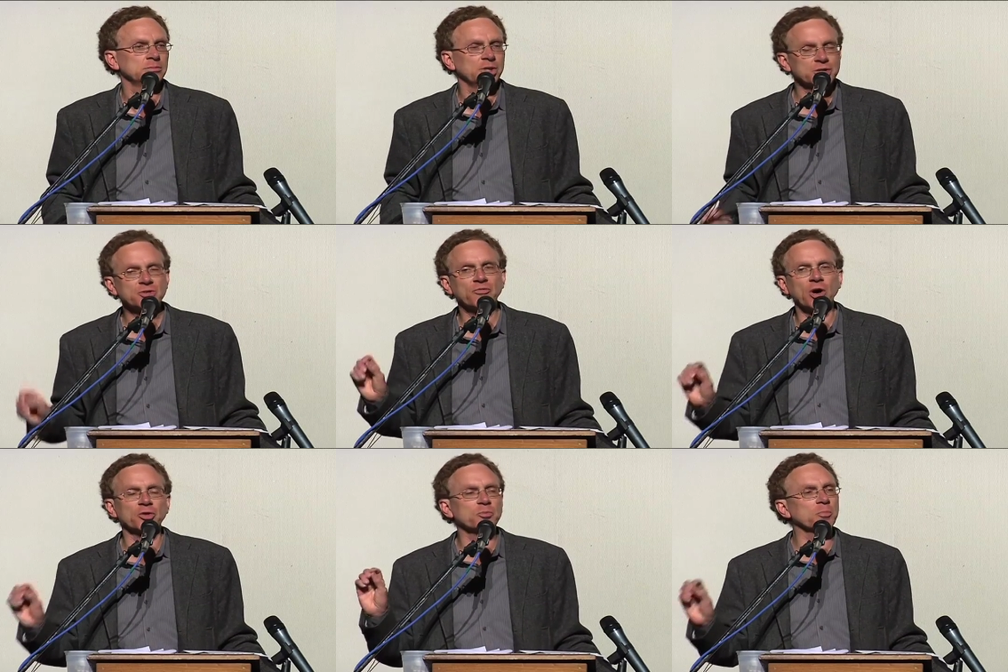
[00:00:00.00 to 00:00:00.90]
It is a
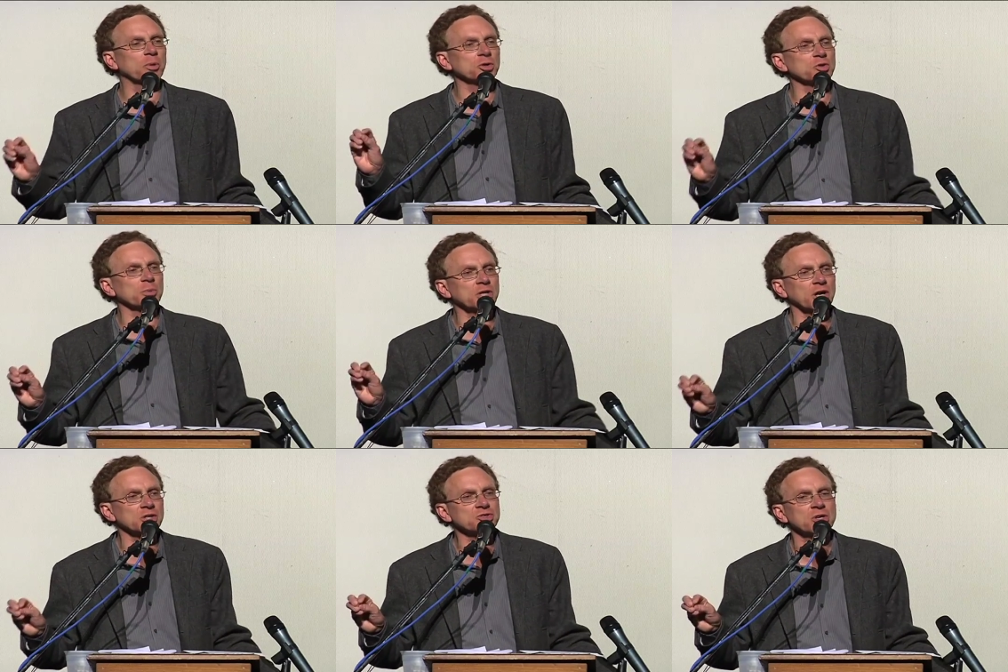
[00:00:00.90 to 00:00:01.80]
false proposal
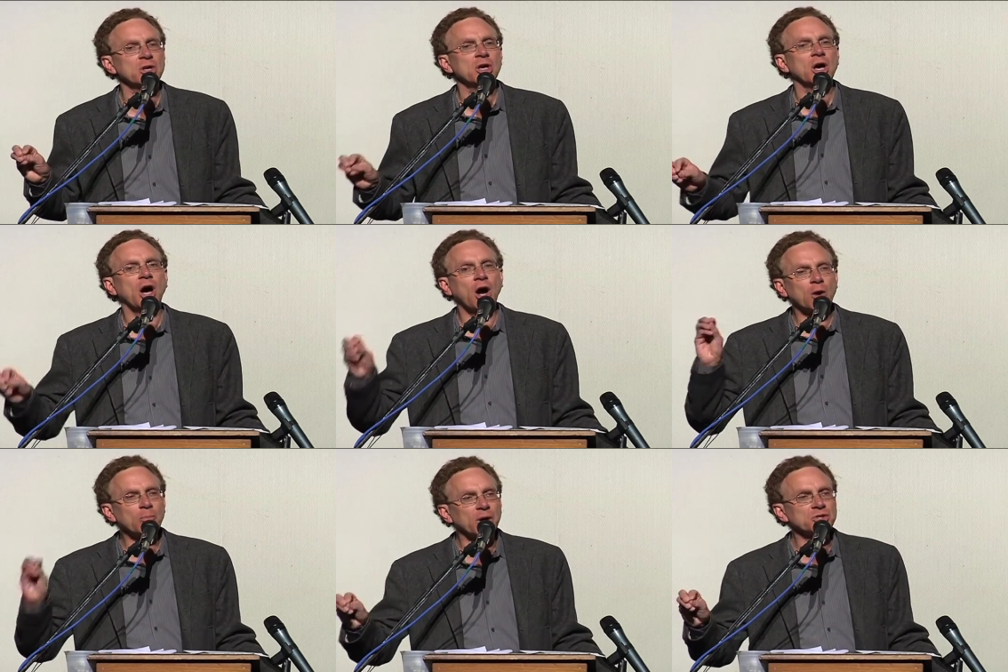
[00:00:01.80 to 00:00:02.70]
because our
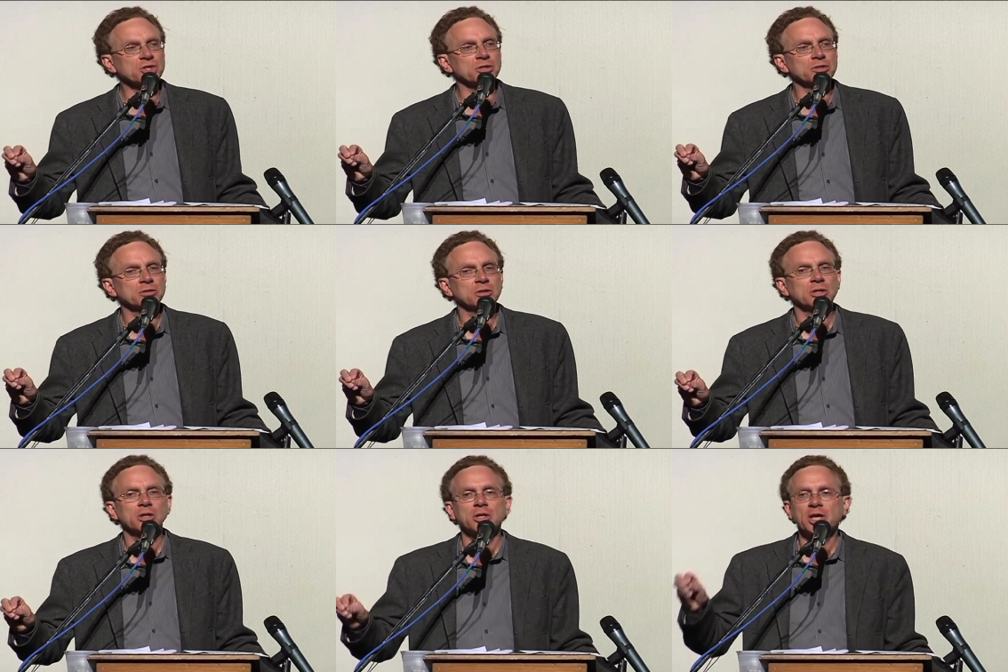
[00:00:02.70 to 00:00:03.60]
budget
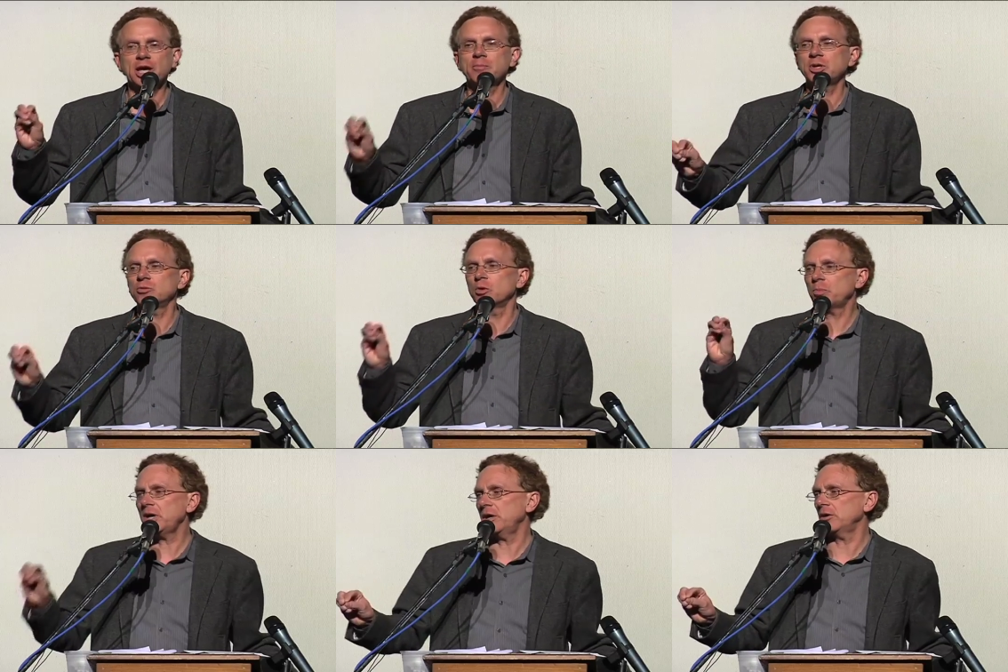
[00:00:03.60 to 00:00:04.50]
can be
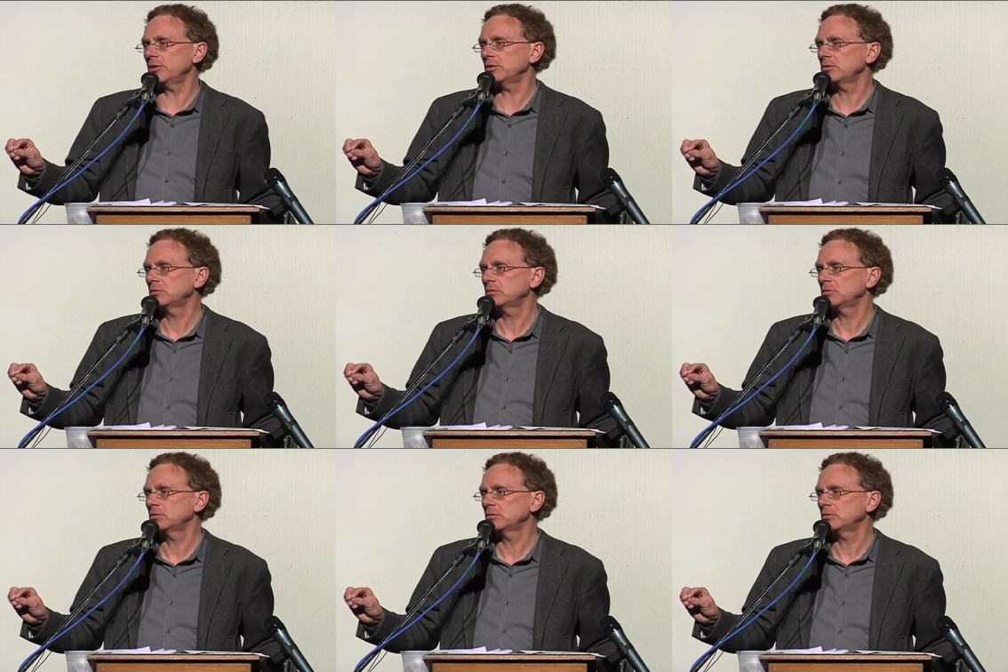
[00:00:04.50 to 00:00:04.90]
repaired